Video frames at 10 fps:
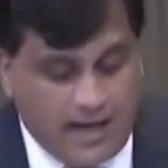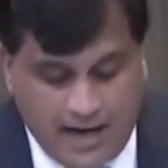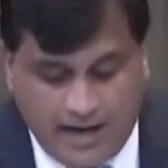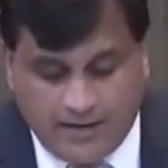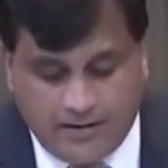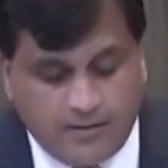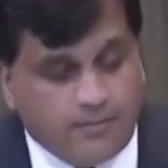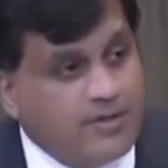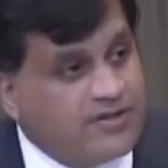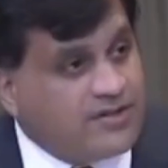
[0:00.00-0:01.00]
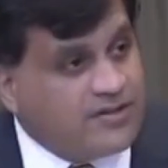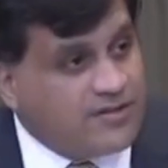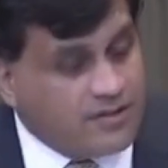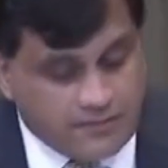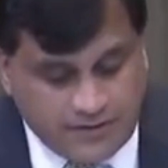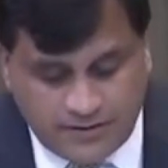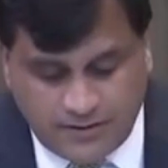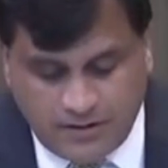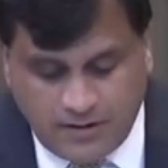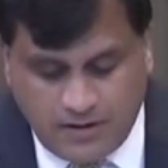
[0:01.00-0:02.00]
and misconceived.
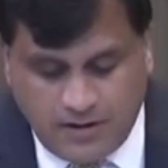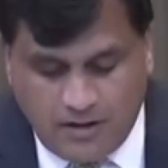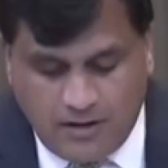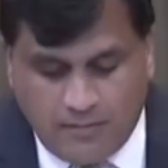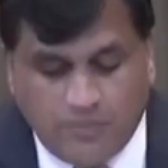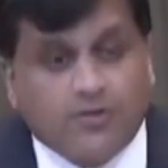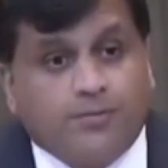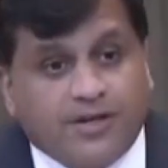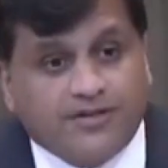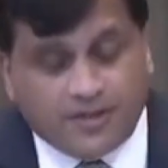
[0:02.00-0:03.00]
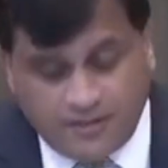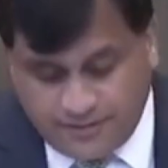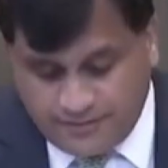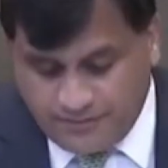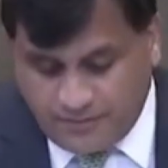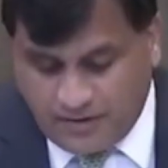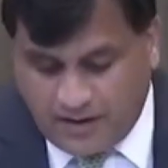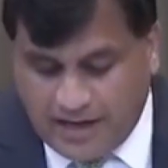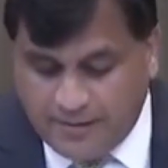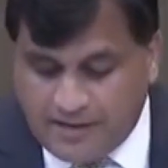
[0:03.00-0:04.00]
Mr. President,
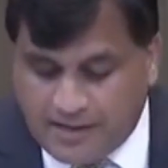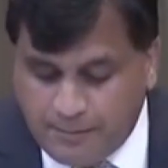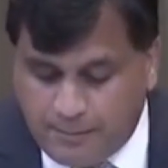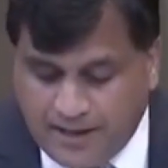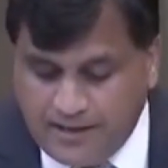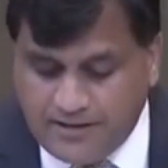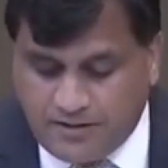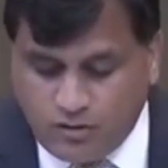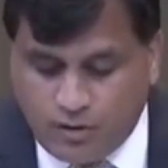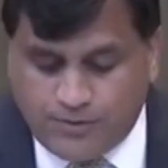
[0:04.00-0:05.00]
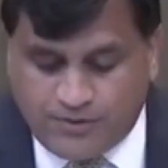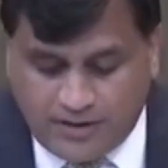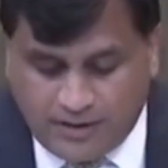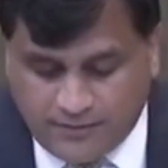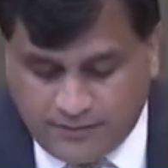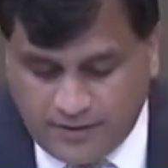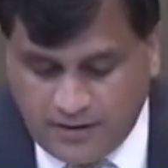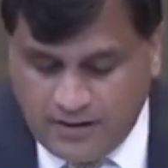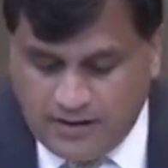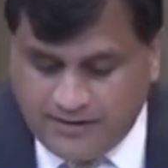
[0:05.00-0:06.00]
I am compelled to observe
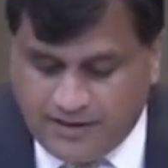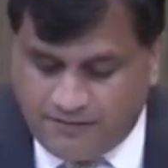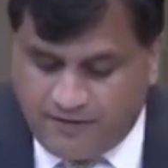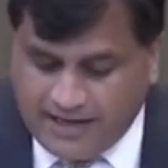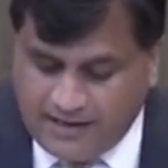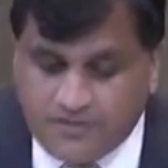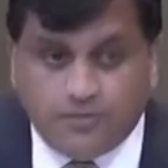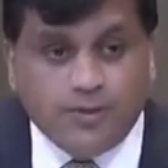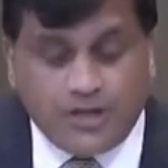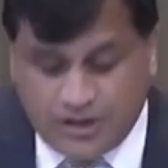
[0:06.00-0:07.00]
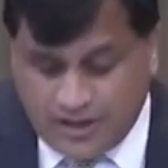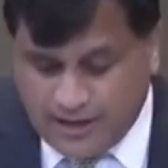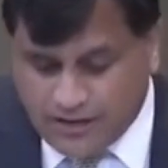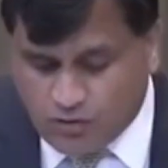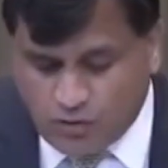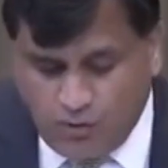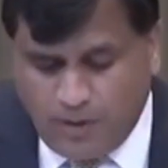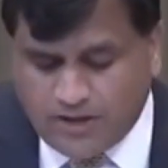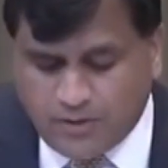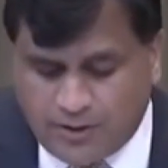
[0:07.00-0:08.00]
that whilst we share so
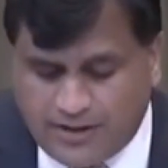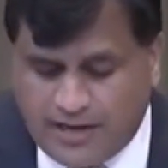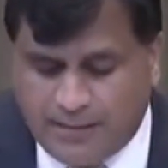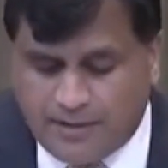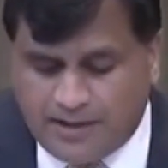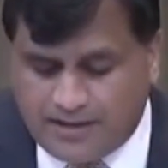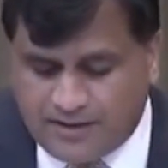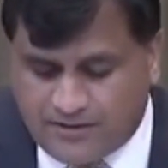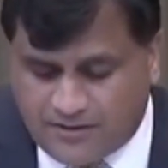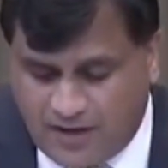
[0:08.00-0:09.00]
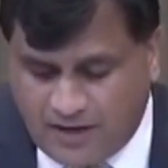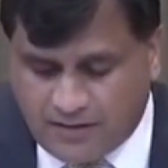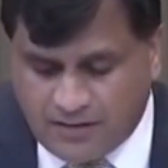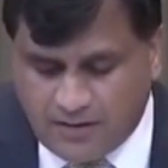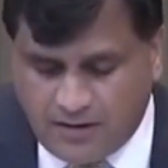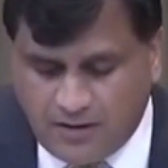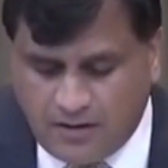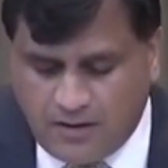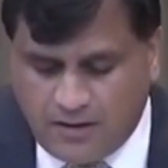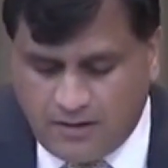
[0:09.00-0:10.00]
much with the applicant state,
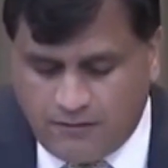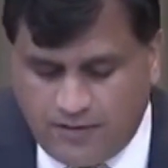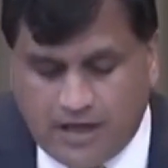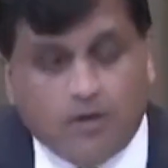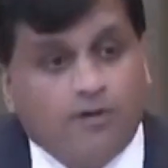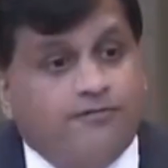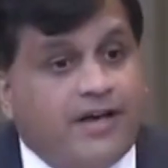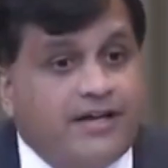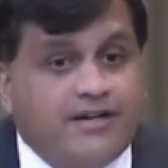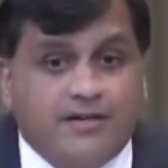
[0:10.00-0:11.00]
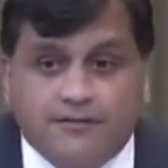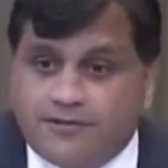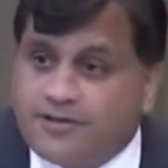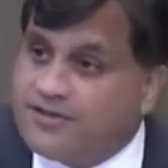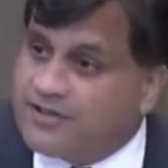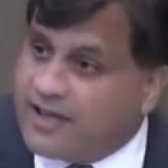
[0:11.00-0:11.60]
we are on very different